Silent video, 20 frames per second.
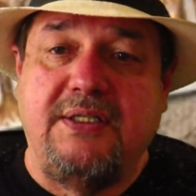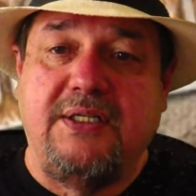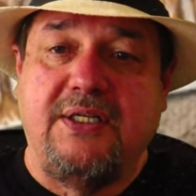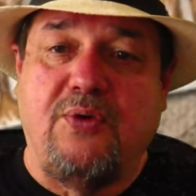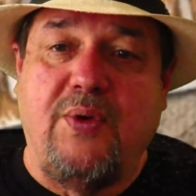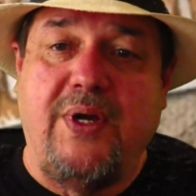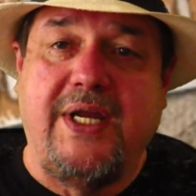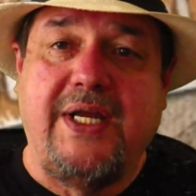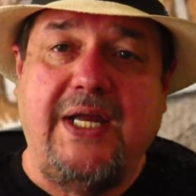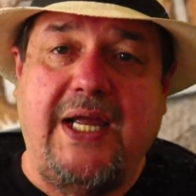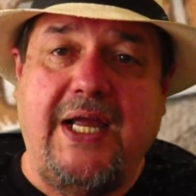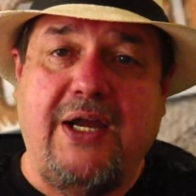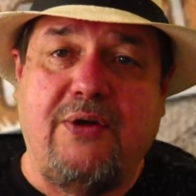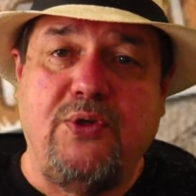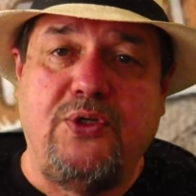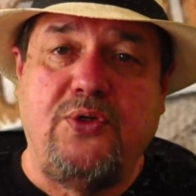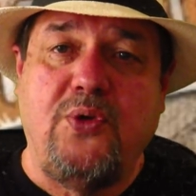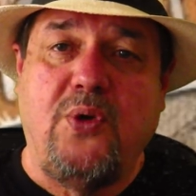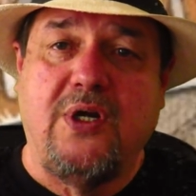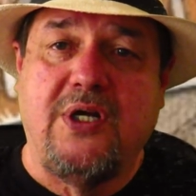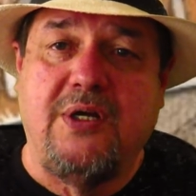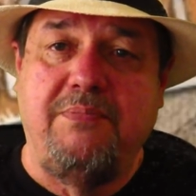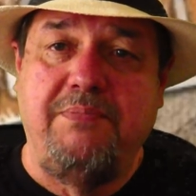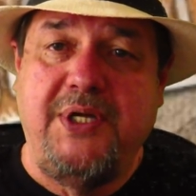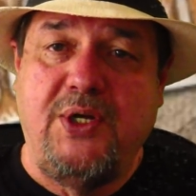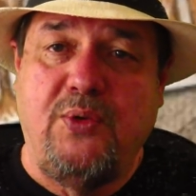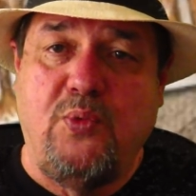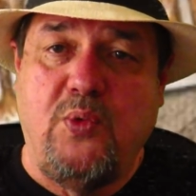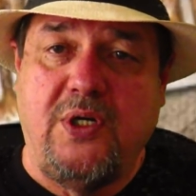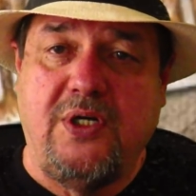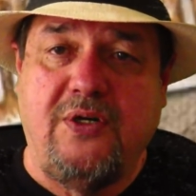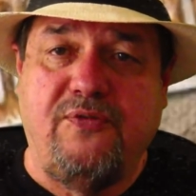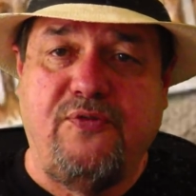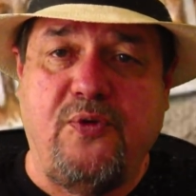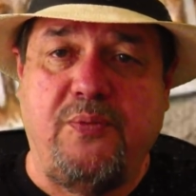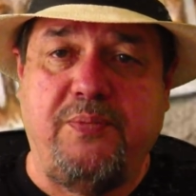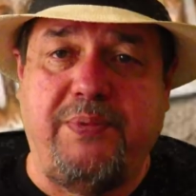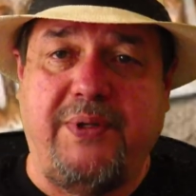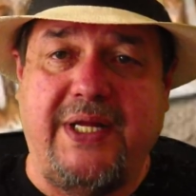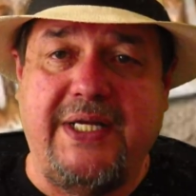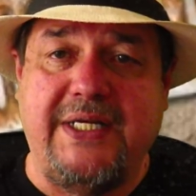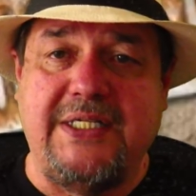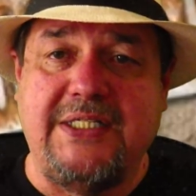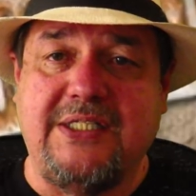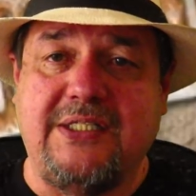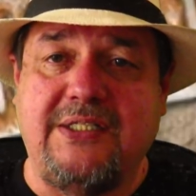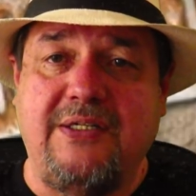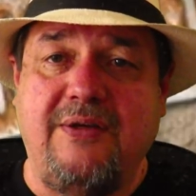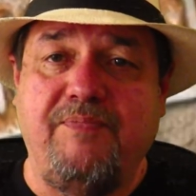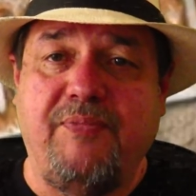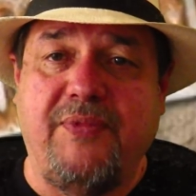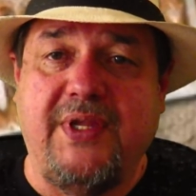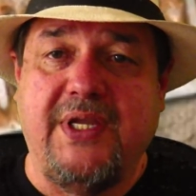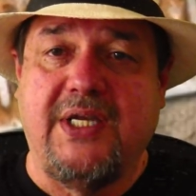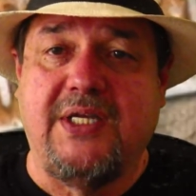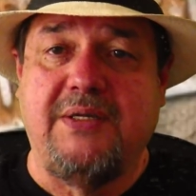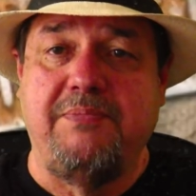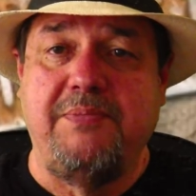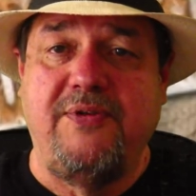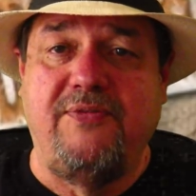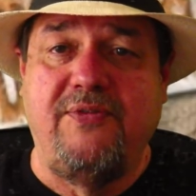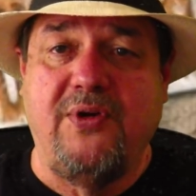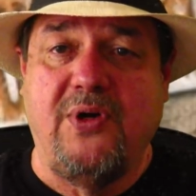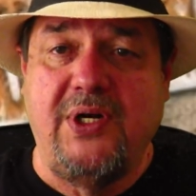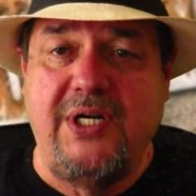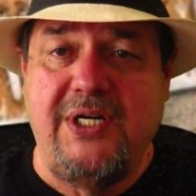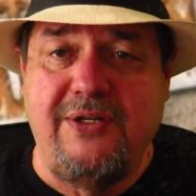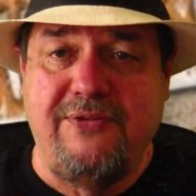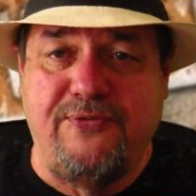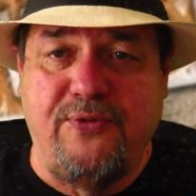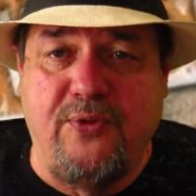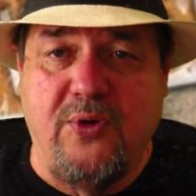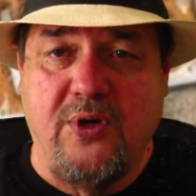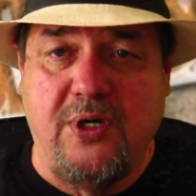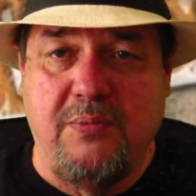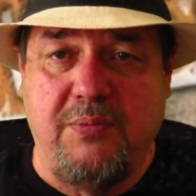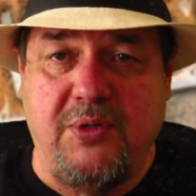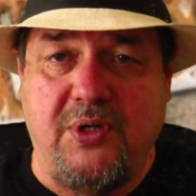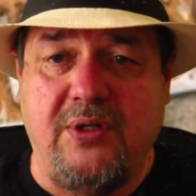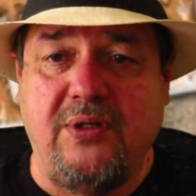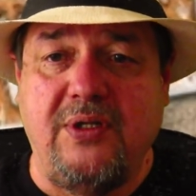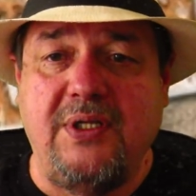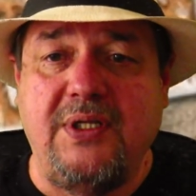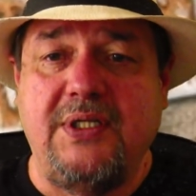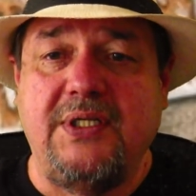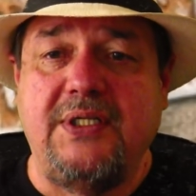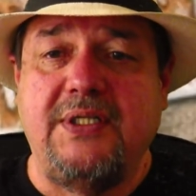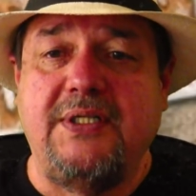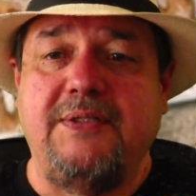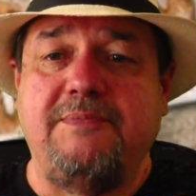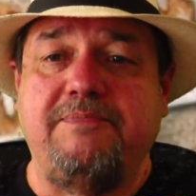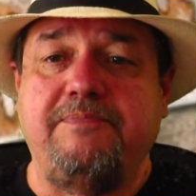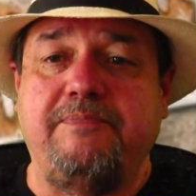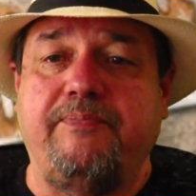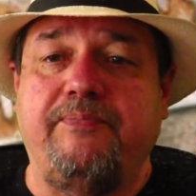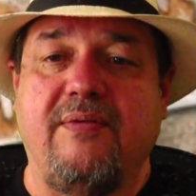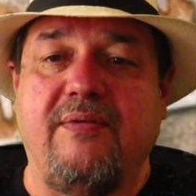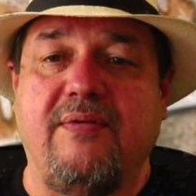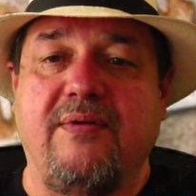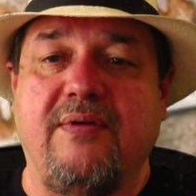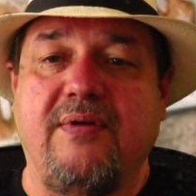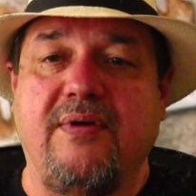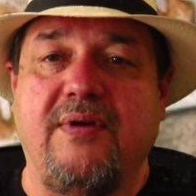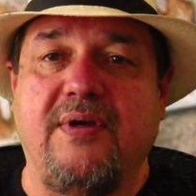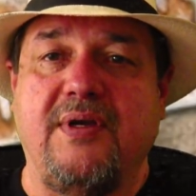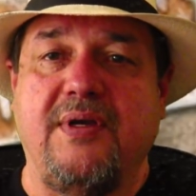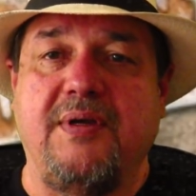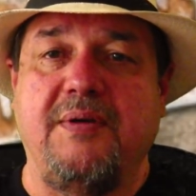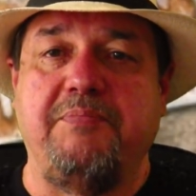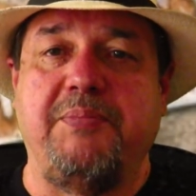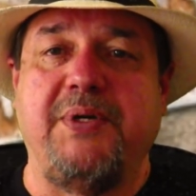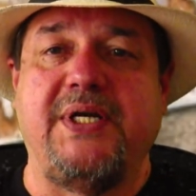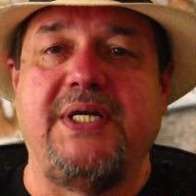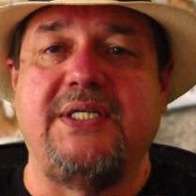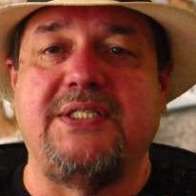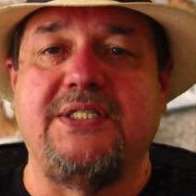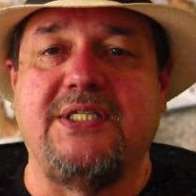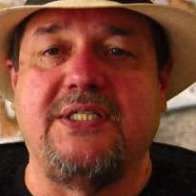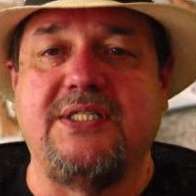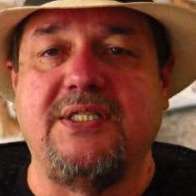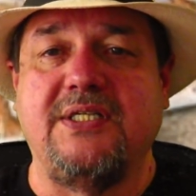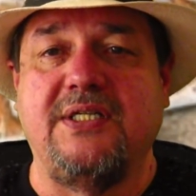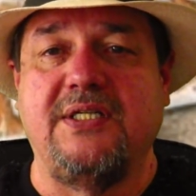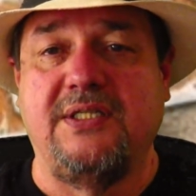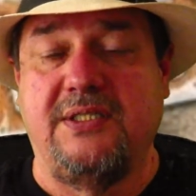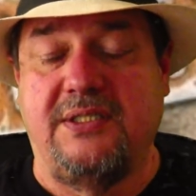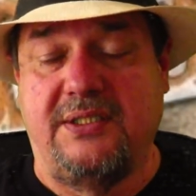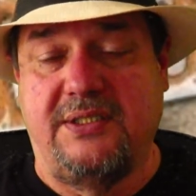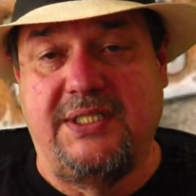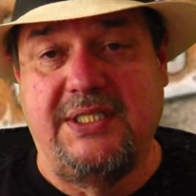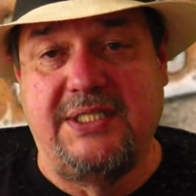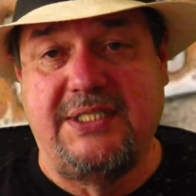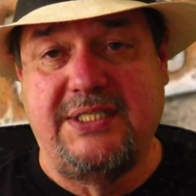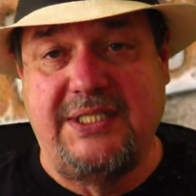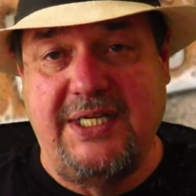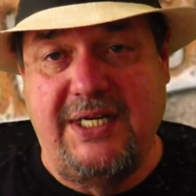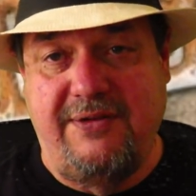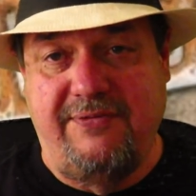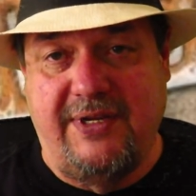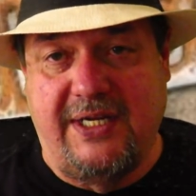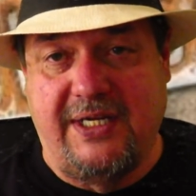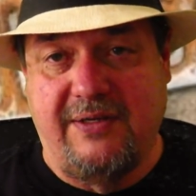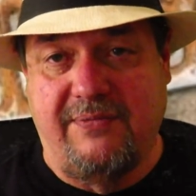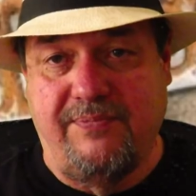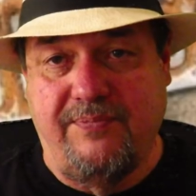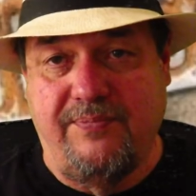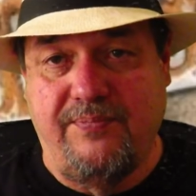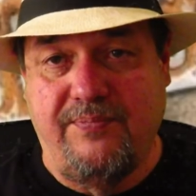Cuenca, Ecuador could be a wonderful place it can be very affordable, but it's deceiving.